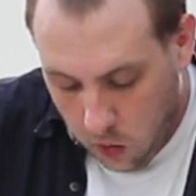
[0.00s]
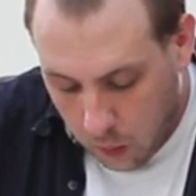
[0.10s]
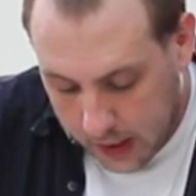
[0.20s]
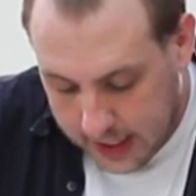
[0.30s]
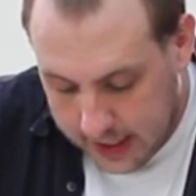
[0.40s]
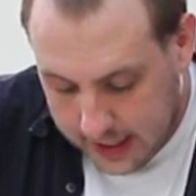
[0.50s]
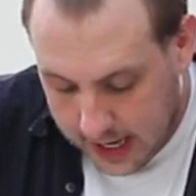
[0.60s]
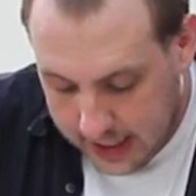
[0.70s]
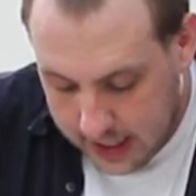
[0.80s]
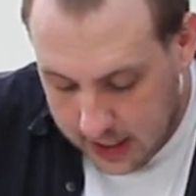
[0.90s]
When he had
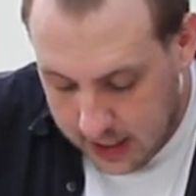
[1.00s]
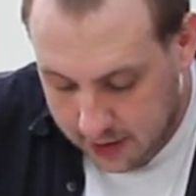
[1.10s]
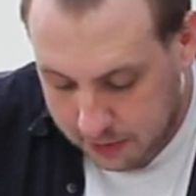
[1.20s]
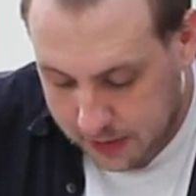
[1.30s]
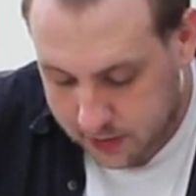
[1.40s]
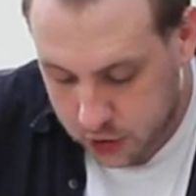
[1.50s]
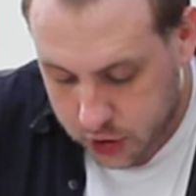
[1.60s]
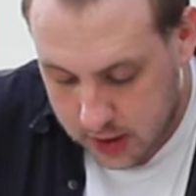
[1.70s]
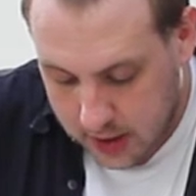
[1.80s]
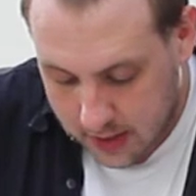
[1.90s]
taken his
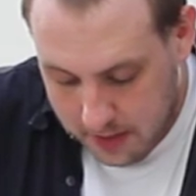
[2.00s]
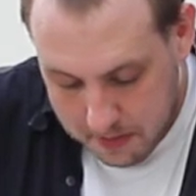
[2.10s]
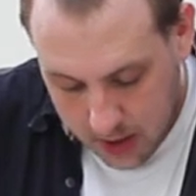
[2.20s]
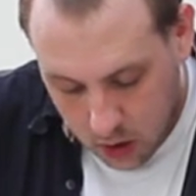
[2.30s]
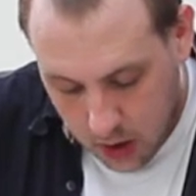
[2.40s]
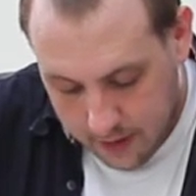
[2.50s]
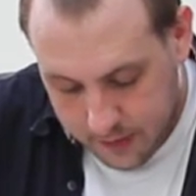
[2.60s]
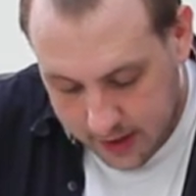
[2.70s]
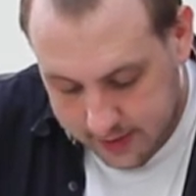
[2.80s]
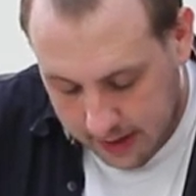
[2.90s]
position in the middle of
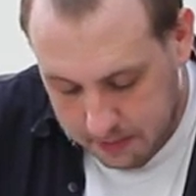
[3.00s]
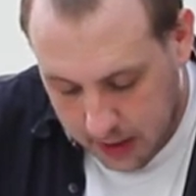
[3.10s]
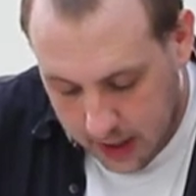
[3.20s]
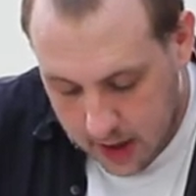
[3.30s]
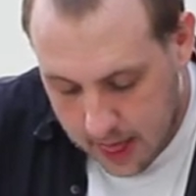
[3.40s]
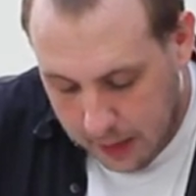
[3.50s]
the assembly,